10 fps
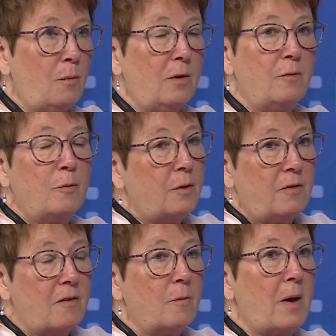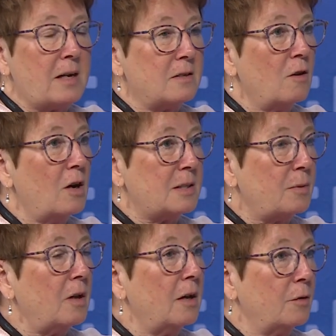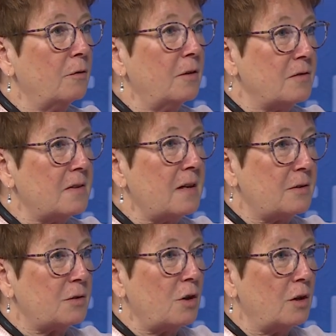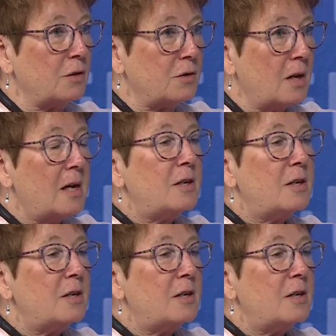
we've given back to the hospital $150,000